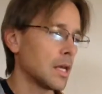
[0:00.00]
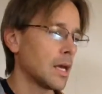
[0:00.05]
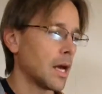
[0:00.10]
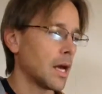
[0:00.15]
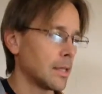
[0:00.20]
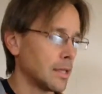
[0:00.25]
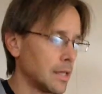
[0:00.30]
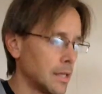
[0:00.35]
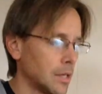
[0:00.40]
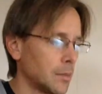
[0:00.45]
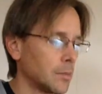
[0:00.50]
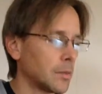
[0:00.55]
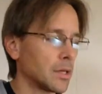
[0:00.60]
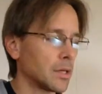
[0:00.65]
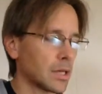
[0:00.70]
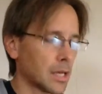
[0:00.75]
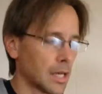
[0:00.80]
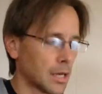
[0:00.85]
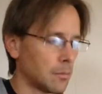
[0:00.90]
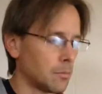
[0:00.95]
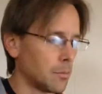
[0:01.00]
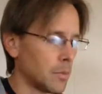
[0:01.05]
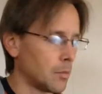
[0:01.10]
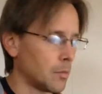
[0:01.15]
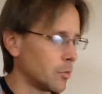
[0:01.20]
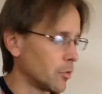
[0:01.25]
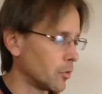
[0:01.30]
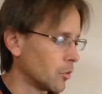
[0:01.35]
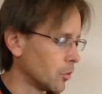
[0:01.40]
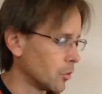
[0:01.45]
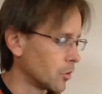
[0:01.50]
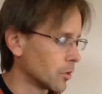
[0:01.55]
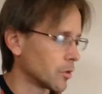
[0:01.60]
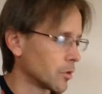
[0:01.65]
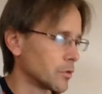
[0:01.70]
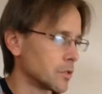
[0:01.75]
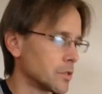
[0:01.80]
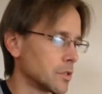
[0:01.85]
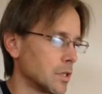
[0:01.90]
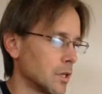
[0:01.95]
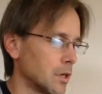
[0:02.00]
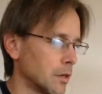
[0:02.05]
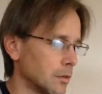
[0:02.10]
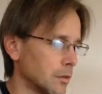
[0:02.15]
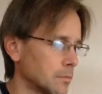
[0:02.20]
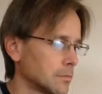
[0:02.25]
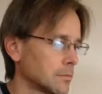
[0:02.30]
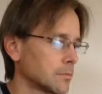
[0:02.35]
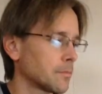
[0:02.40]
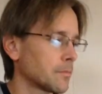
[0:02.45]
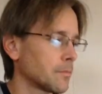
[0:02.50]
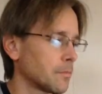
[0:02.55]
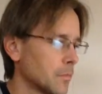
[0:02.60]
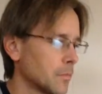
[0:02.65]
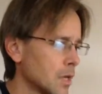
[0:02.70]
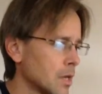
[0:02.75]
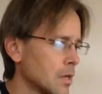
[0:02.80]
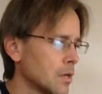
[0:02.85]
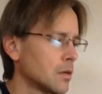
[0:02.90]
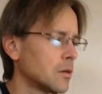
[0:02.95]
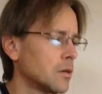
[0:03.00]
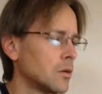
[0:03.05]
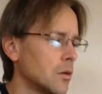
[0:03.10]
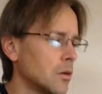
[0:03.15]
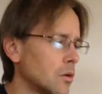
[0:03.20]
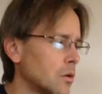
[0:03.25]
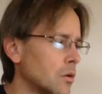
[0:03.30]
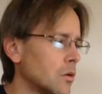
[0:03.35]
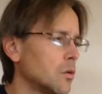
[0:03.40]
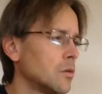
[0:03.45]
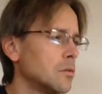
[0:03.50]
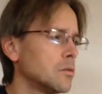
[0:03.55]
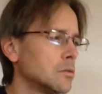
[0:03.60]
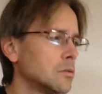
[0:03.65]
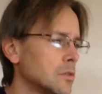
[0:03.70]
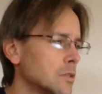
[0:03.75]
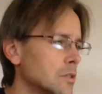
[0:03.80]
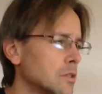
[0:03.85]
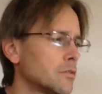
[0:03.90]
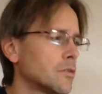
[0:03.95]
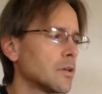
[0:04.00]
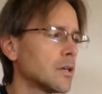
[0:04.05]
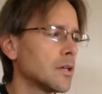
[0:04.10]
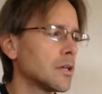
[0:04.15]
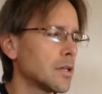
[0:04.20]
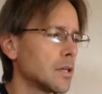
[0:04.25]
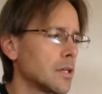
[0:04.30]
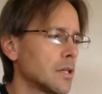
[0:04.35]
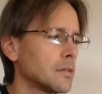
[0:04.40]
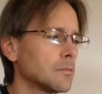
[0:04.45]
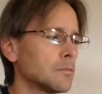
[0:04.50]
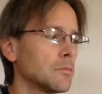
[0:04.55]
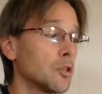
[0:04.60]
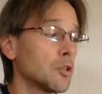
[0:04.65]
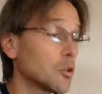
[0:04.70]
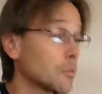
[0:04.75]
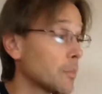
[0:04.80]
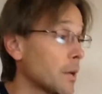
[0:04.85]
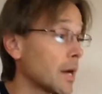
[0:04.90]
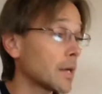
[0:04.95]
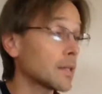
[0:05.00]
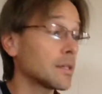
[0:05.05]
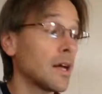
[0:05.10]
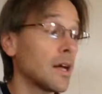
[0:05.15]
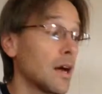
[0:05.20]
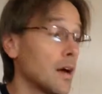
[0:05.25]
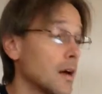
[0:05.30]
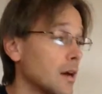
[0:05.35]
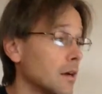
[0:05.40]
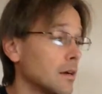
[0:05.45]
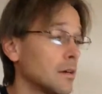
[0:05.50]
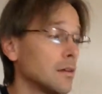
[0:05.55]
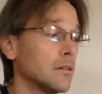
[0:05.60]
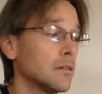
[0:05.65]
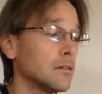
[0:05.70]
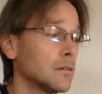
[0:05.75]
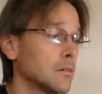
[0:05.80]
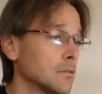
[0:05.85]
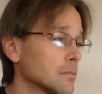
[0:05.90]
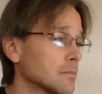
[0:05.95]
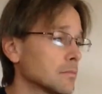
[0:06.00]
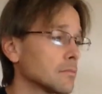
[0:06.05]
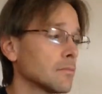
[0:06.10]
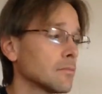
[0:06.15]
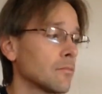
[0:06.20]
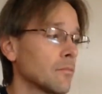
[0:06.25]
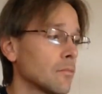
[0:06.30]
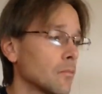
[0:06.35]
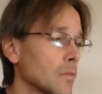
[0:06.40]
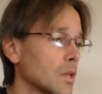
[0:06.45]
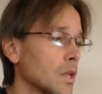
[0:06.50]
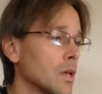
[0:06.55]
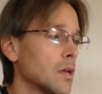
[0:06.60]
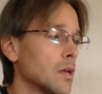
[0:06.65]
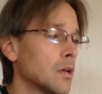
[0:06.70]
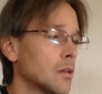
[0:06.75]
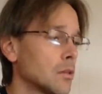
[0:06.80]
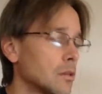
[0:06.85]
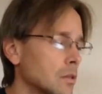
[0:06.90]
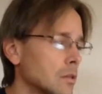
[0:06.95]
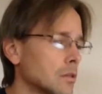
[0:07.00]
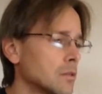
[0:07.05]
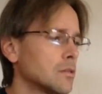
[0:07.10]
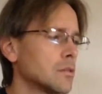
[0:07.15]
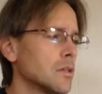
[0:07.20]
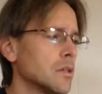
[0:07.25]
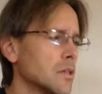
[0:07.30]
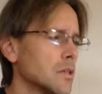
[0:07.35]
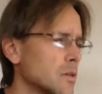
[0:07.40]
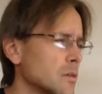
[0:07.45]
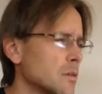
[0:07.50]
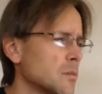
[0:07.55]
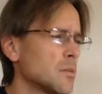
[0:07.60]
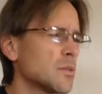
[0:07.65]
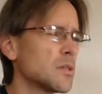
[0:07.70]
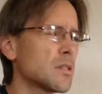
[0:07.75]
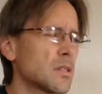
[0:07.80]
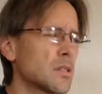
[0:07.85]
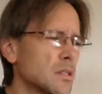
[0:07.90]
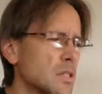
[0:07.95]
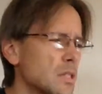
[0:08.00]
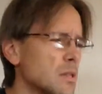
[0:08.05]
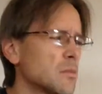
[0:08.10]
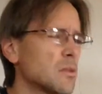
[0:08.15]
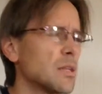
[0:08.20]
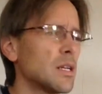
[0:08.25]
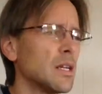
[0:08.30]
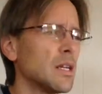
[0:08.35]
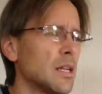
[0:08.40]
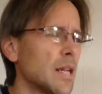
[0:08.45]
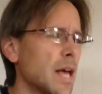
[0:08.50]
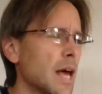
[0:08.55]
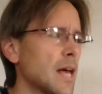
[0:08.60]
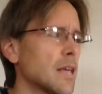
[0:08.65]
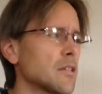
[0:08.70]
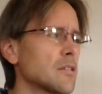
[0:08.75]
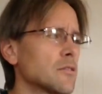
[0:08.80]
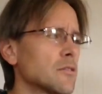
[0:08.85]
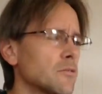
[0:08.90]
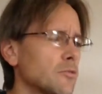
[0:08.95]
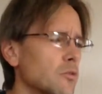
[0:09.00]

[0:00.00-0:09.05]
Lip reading: and then I'm going to kind of mumble the words, you know. Oh, if I look back now, then I'll see the last